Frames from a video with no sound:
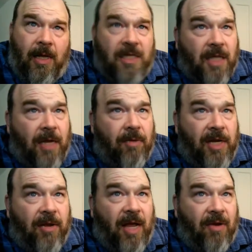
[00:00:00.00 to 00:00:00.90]
It is like when
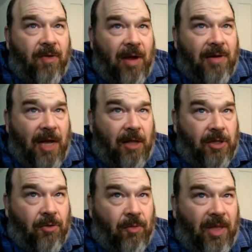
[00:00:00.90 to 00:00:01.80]
you get ground
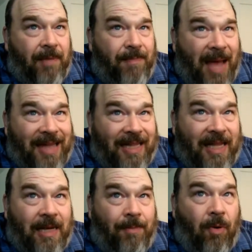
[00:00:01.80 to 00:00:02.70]
elder really
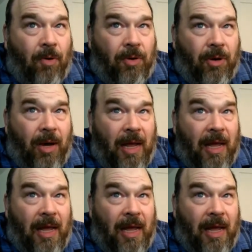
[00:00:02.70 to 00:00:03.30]
badly in a border.